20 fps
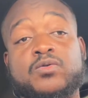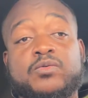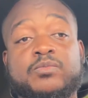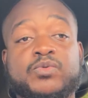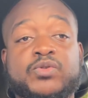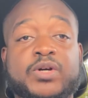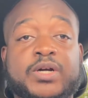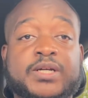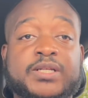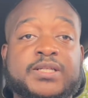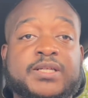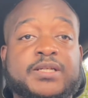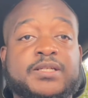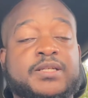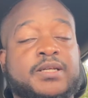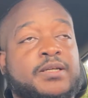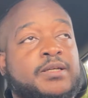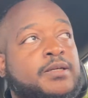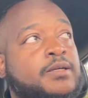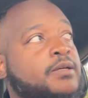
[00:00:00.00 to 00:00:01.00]
I'm trying a
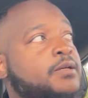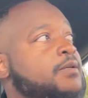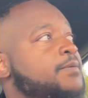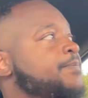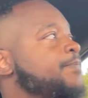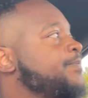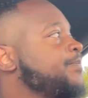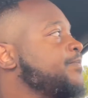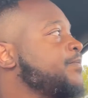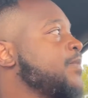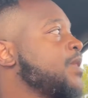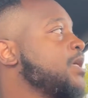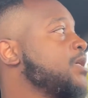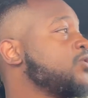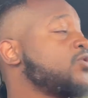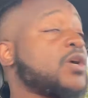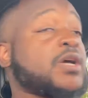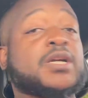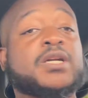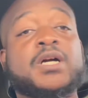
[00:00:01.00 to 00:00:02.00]
16 gig.
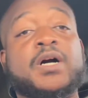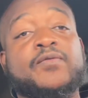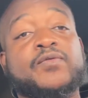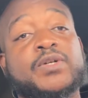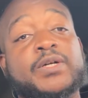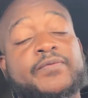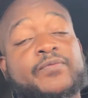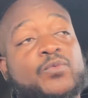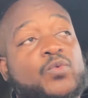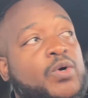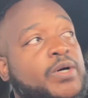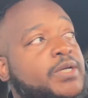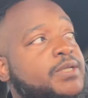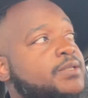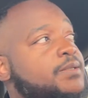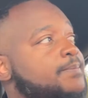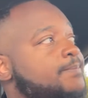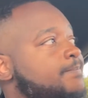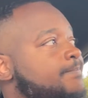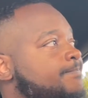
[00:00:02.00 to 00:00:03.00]
Tried a couple different ways.